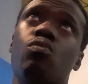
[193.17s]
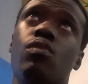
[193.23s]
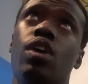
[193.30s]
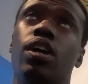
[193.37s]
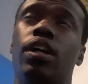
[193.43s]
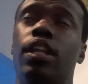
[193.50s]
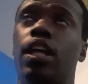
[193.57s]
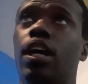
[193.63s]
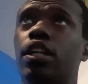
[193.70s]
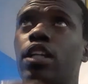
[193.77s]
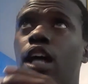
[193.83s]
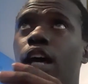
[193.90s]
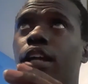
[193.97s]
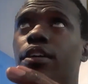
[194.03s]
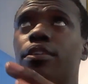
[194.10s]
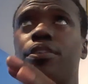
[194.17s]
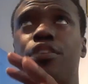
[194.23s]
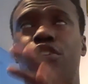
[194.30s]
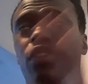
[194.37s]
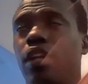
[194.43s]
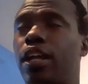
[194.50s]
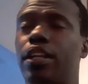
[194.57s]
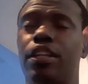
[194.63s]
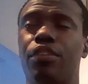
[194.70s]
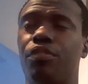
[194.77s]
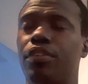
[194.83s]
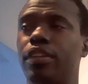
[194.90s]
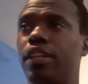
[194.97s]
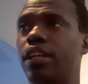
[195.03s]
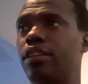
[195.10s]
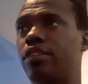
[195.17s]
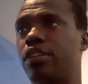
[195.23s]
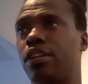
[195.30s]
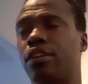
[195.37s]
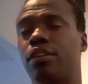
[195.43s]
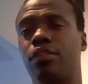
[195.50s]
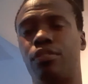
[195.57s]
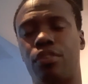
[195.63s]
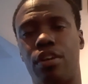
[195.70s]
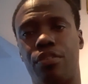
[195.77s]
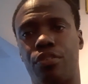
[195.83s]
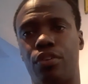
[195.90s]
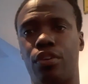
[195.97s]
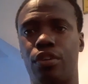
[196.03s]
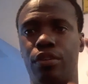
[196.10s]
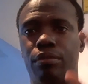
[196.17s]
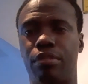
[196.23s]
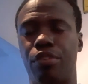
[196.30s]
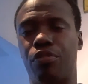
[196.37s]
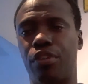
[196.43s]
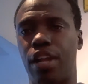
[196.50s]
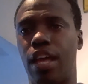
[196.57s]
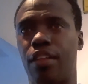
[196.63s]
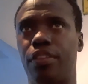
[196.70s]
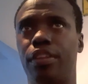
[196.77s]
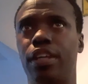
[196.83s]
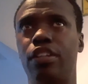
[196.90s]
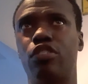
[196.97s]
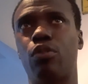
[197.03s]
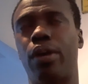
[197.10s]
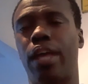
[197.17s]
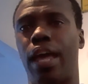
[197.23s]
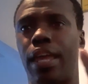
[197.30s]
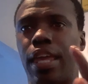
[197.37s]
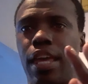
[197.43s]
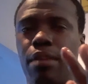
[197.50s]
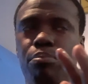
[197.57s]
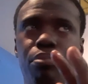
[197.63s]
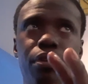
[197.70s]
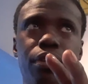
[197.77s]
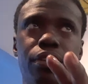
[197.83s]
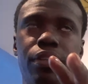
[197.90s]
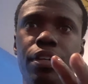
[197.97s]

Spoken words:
There's a lot of different things here for different athletes. So I can't put